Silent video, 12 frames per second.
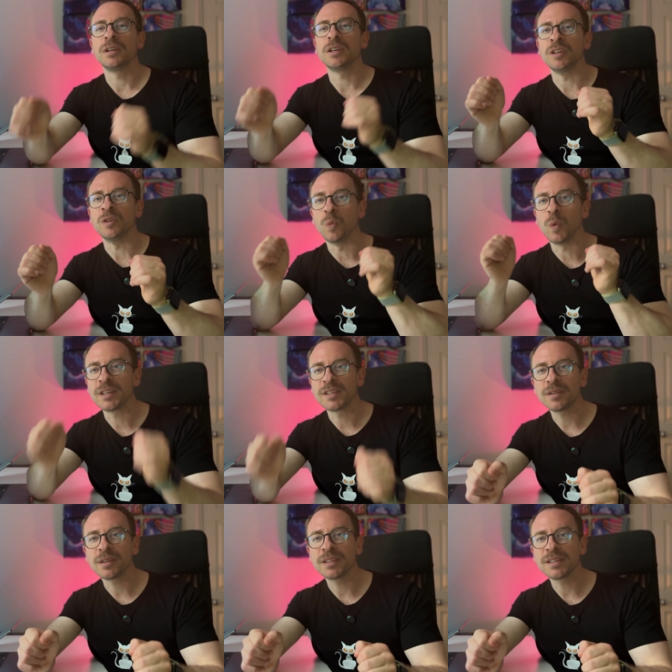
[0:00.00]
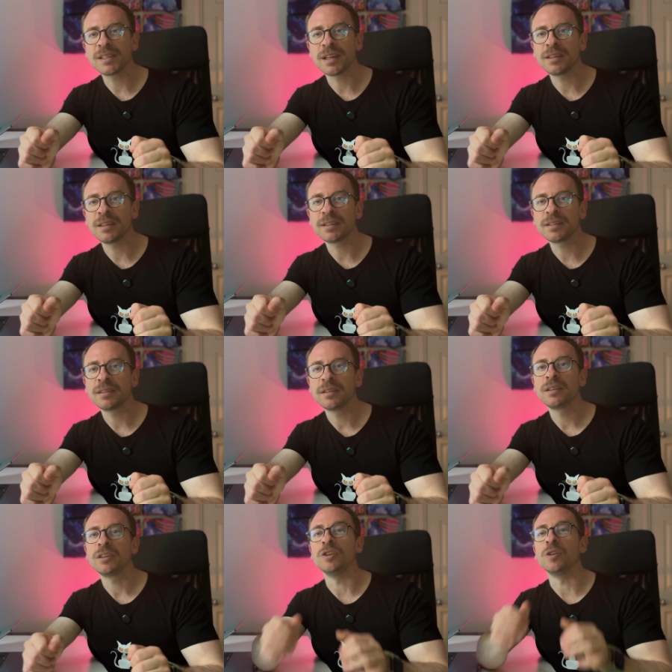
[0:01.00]
And once you understand it,
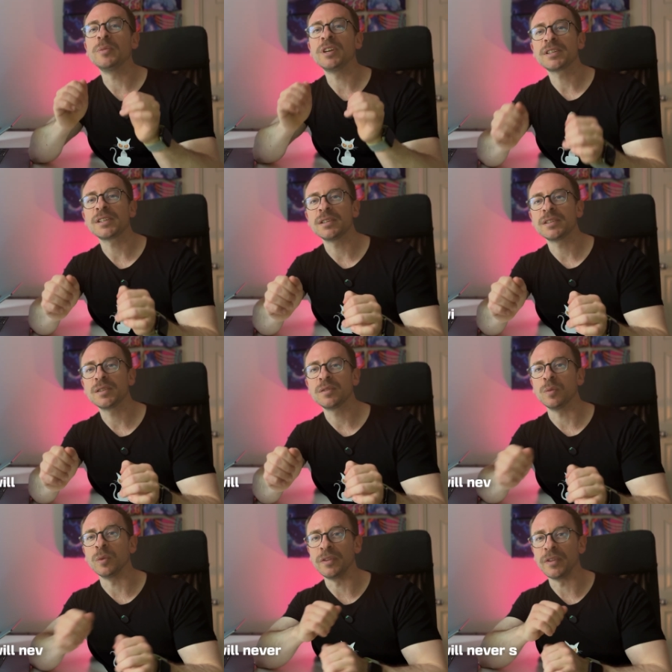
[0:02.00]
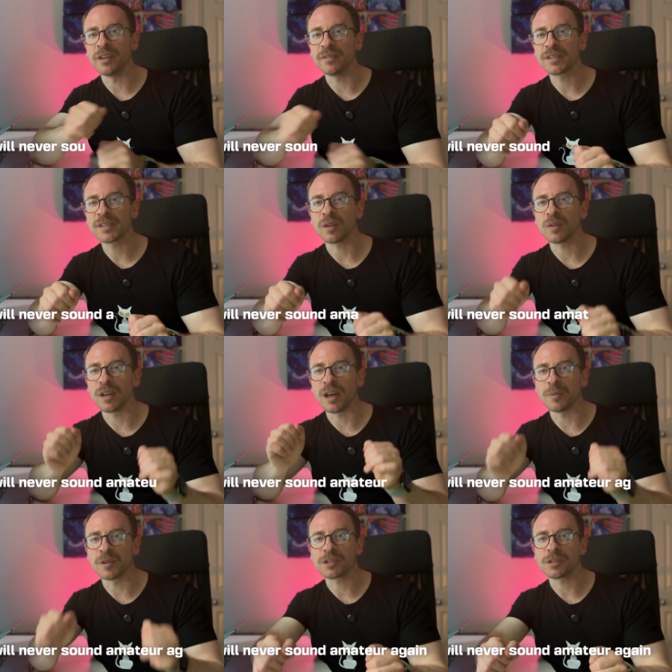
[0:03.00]
your mixes will never sound
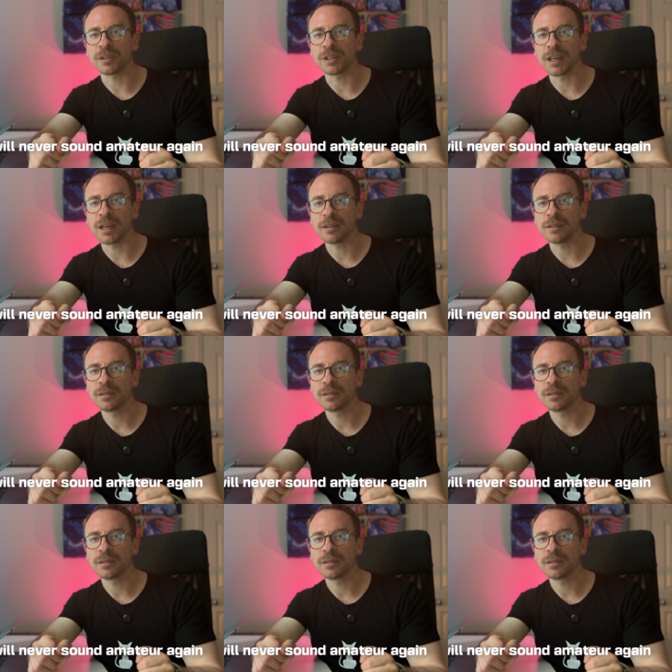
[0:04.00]
amateur again.